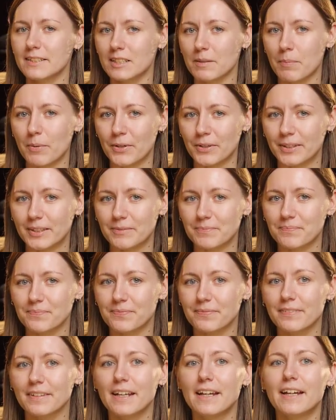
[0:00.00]
Here's the point.
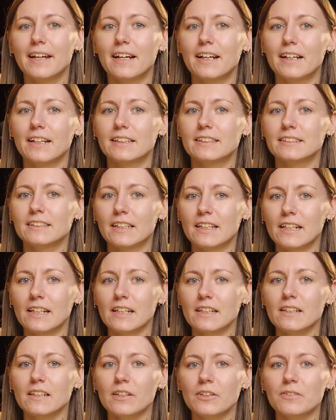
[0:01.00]

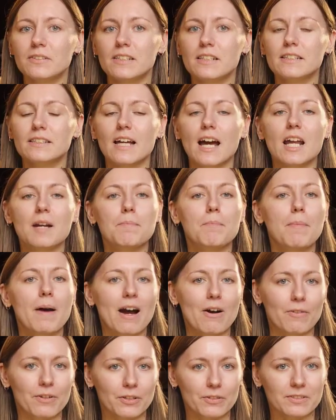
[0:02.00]
Screen reader users are
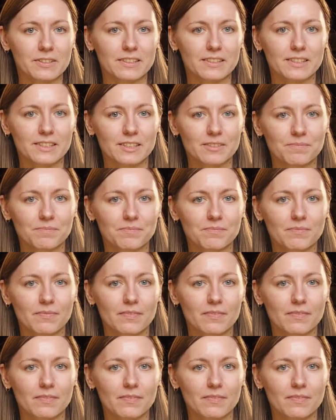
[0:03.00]
power users.